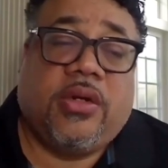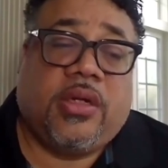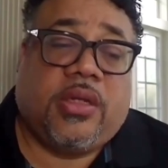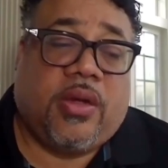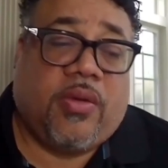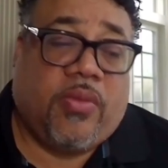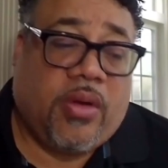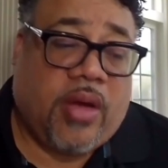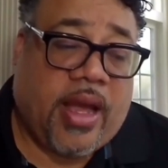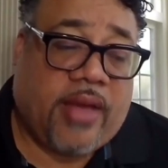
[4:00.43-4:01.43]
that we'll
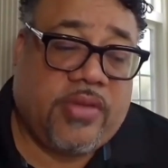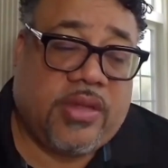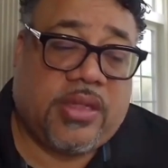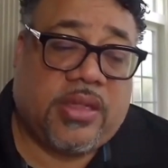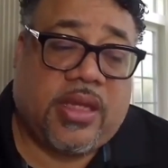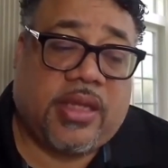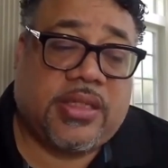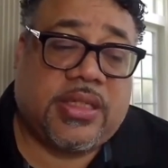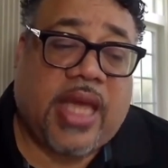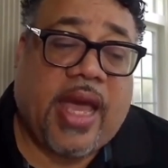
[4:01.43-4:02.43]
have to
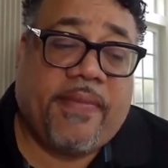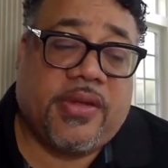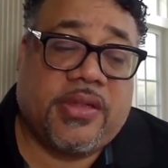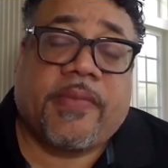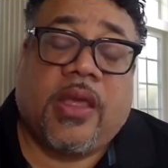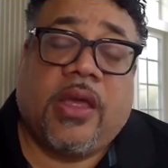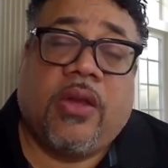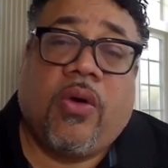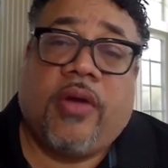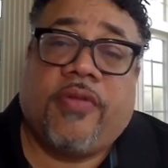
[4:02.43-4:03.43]
establish in
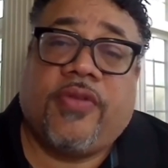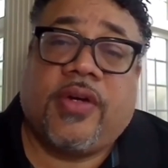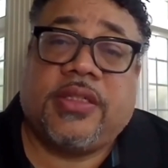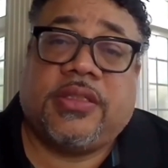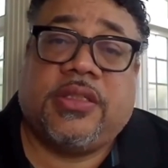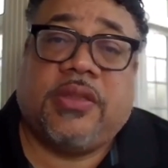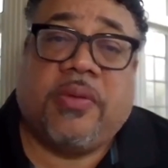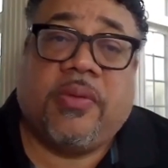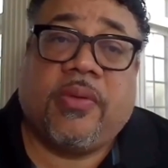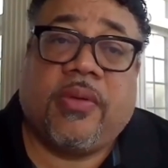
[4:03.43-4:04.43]
order for us to
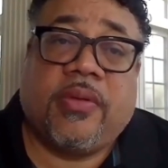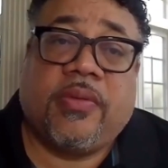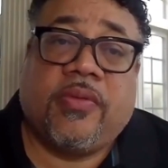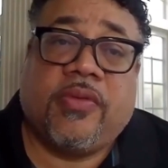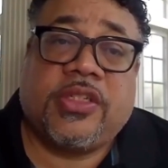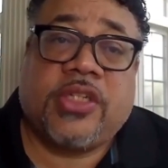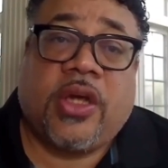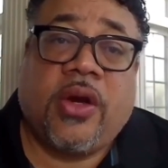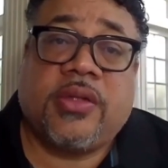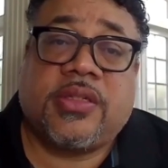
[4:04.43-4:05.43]

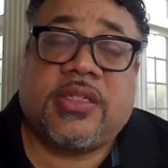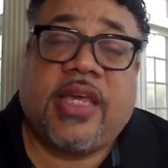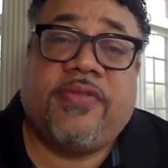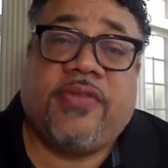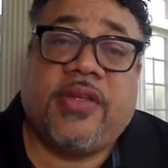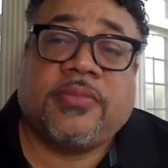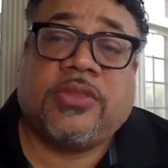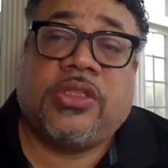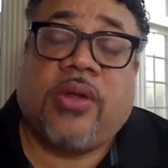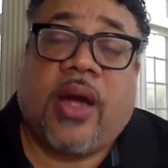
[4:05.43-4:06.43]
return safely
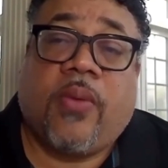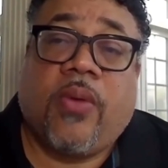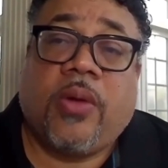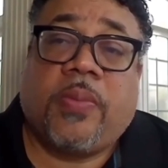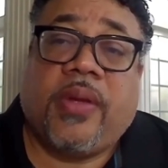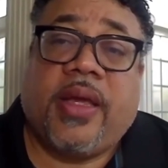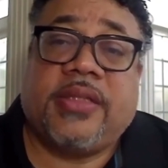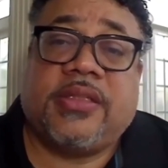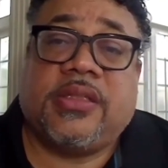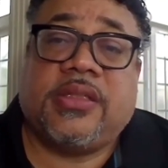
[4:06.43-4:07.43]
to our
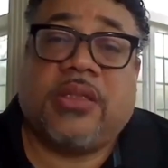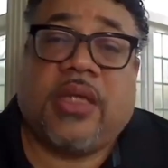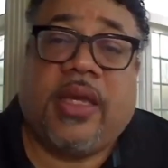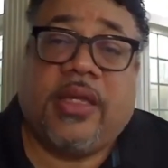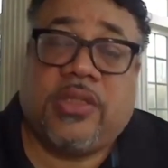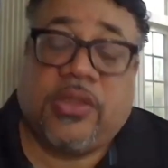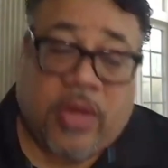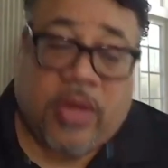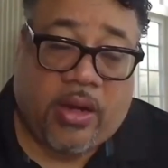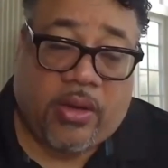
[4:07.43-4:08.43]
workplaces and to
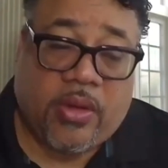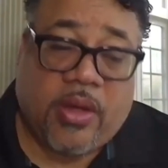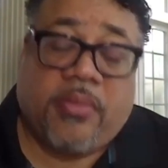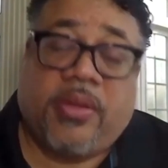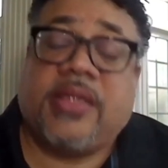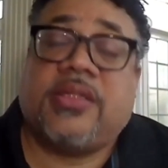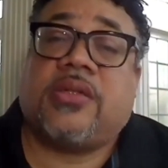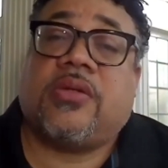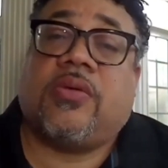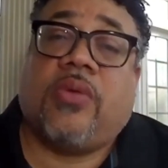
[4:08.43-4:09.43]
our places
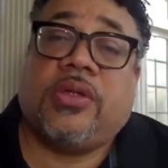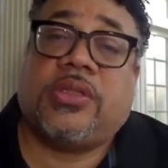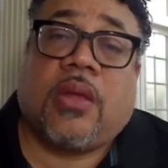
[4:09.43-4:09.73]
of worship.